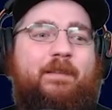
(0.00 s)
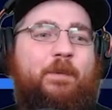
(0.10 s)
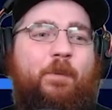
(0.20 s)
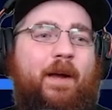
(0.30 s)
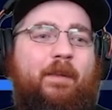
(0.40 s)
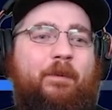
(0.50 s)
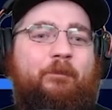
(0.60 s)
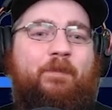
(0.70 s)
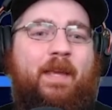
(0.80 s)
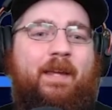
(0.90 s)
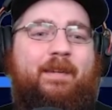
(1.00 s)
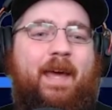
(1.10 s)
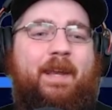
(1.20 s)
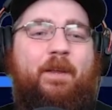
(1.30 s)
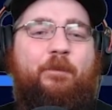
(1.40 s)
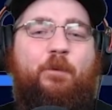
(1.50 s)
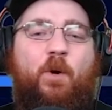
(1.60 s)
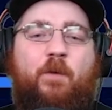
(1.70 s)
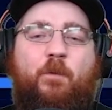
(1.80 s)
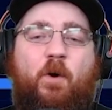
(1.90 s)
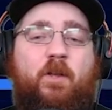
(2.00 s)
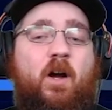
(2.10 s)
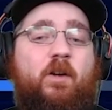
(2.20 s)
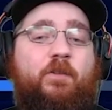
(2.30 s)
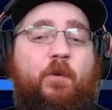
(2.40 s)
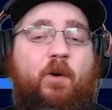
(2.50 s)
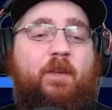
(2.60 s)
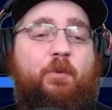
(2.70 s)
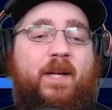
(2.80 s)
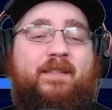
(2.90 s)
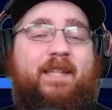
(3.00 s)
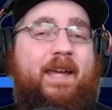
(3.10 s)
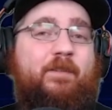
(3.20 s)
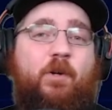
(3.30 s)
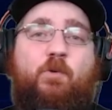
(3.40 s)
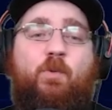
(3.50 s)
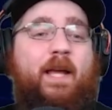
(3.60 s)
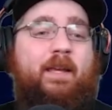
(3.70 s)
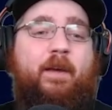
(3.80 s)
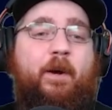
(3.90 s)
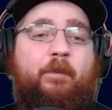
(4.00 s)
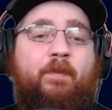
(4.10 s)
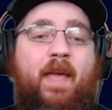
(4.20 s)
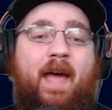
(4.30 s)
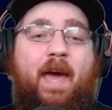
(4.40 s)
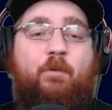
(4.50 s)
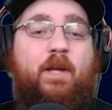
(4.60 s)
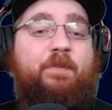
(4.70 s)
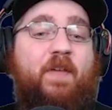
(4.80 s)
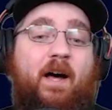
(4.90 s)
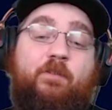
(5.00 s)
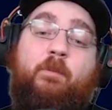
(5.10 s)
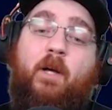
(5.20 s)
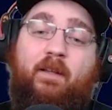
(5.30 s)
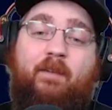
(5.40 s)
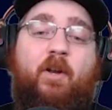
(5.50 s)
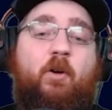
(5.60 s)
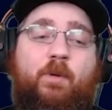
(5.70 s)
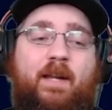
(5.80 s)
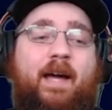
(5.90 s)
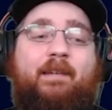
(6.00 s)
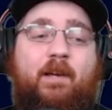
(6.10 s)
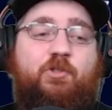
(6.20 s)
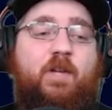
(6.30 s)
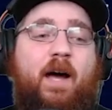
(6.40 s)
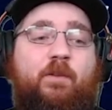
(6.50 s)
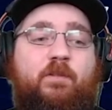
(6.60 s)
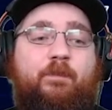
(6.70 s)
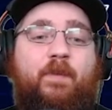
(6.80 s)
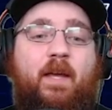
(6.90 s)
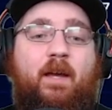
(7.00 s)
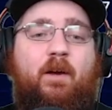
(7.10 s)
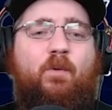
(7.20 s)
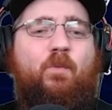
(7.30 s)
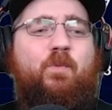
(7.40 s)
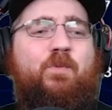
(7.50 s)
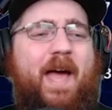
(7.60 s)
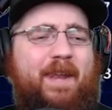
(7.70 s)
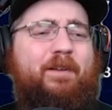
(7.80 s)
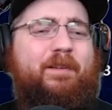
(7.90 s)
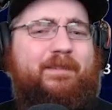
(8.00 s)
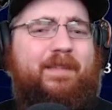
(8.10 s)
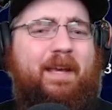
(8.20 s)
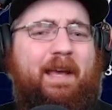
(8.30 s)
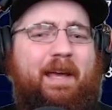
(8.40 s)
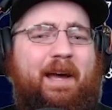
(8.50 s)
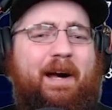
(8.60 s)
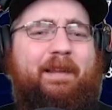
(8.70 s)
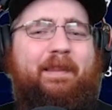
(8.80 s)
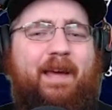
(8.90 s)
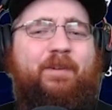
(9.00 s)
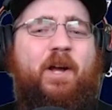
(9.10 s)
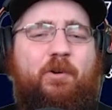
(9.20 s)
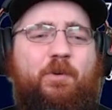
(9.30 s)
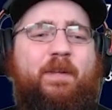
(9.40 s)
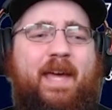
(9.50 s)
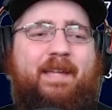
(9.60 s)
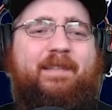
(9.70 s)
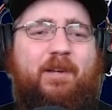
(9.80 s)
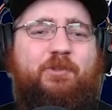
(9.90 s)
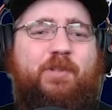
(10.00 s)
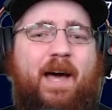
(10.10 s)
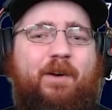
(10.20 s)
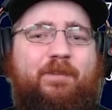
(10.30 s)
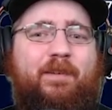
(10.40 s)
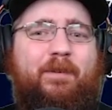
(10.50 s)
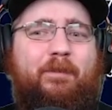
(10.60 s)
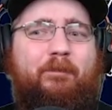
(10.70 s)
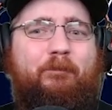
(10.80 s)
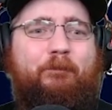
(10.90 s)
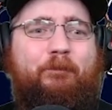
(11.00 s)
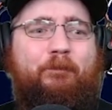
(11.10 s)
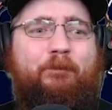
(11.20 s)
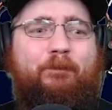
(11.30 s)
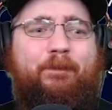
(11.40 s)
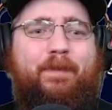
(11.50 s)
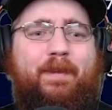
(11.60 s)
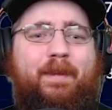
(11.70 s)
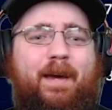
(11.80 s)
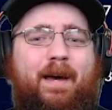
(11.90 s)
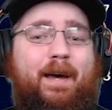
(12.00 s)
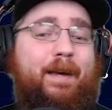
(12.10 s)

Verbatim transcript: did well. Tannehill, 4,400 yards, 33 and 10 is a great year. Henry, 1,000, about 1,100 with nine touchdowns. Reynolds, 1,100 with eight touchdowns. Uh,